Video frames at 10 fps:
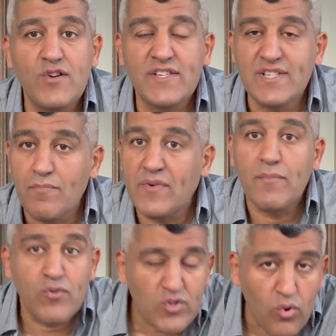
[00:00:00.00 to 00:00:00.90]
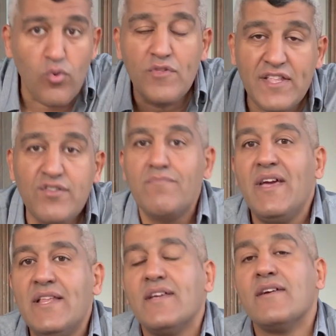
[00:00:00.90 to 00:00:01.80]
for example, put all that
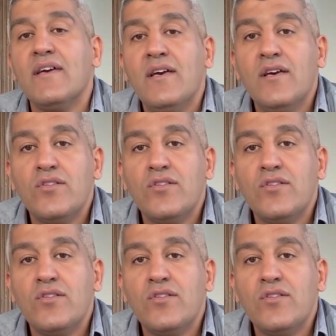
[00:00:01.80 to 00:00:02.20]
remaining